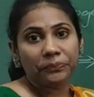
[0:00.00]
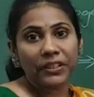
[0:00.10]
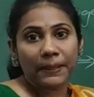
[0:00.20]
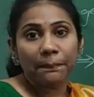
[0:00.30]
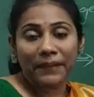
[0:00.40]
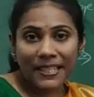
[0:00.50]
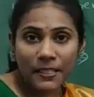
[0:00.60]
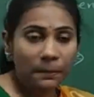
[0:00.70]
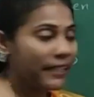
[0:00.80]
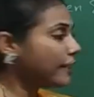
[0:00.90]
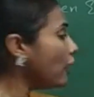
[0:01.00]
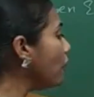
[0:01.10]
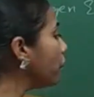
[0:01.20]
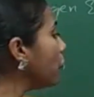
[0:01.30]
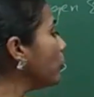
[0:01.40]
replacement
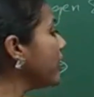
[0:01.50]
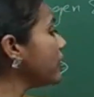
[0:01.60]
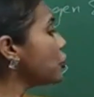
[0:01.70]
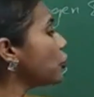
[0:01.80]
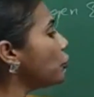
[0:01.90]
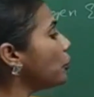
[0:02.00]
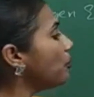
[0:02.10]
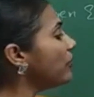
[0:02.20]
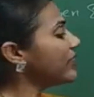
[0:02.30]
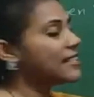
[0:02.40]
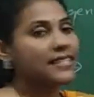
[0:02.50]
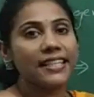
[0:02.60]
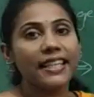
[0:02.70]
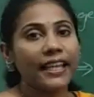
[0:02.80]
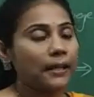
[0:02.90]
of OH group with
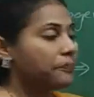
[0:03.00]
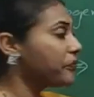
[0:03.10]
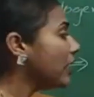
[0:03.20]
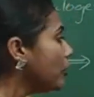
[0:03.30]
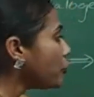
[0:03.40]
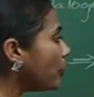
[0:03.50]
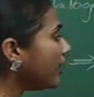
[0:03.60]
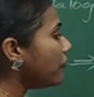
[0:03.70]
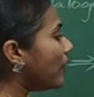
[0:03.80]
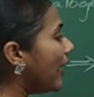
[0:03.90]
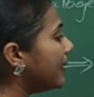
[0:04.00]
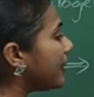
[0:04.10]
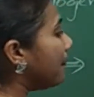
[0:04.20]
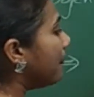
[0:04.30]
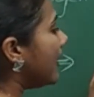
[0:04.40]
Cl. So if I
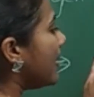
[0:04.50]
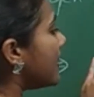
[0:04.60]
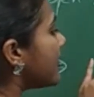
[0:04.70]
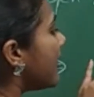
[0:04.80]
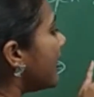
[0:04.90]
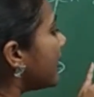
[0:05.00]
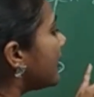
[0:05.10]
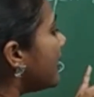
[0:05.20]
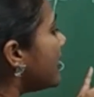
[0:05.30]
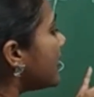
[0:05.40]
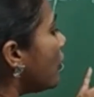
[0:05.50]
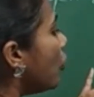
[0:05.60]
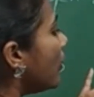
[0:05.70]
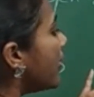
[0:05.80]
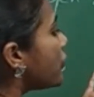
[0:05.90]
replace this
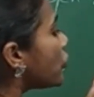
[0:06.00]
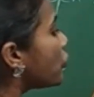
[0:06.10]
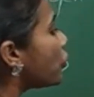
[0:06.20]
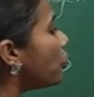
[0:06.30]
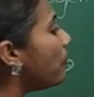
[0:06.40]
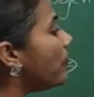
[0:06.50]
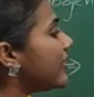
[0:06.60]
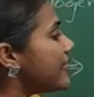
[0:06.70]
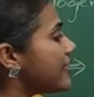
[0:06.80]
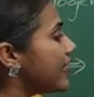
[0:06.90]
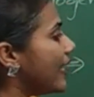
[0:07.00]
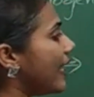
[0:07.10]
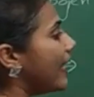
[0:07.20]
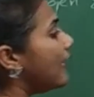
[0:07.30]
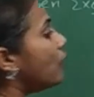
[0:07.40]
OH group with
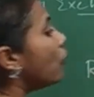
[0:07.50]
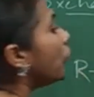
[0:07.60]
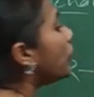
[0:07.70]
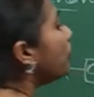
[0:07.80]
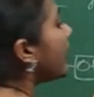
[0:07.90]
Cl, what do you